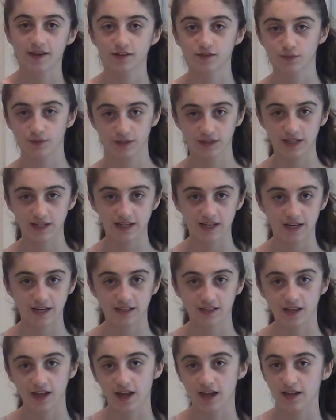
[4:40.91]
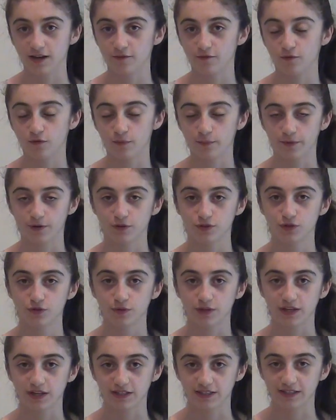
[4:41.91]
that's when they get and form their
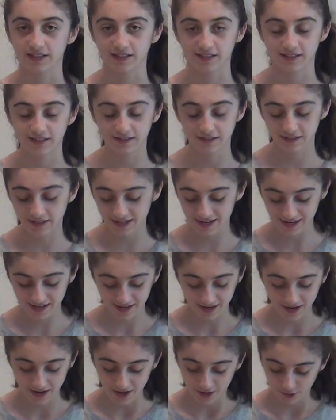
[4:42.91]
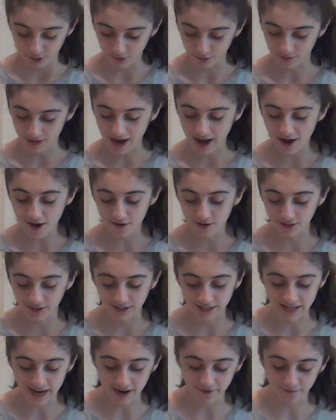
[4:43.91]
chewy consistency. So now
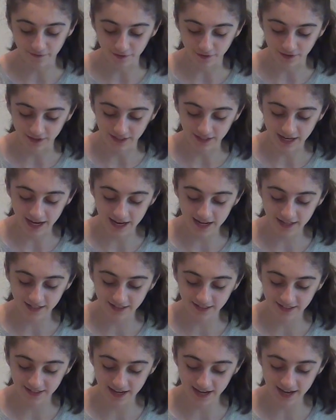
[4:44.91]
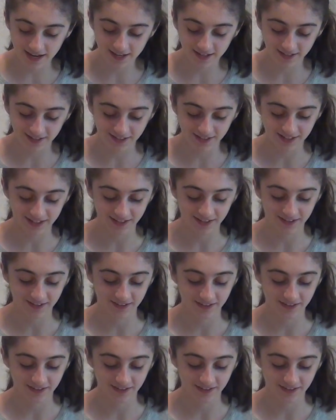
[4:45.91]
it's time for the taste test.